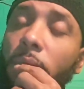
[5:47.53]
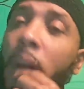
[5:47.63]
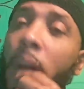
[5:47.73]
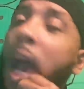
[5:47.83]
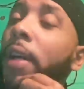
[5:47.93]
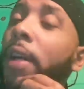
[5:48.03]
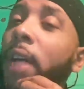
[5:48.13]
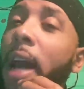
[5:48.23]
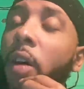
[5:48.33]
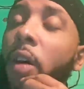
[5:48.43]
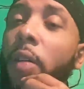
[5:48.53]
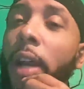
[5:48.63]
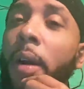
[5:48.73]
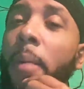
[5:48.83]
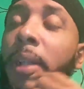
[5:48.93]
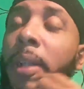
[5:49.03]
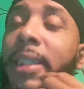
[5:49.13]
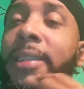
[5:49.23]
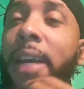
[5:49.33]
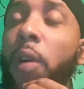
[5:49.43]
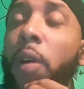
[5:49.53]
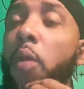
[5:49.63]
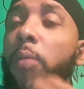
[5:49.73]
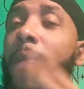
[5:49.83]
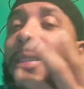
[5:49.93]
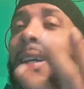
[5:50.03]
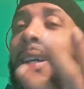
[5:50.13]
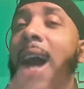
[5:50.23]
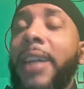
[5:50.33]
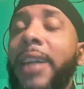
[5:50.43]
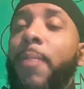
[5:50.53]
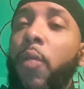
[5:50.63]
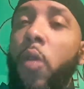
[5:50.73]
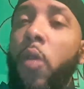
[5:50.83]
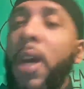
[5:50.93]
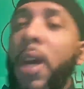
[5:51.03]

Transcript: I don't even gotta go there. But the sacred womb, that's the cosmic womb.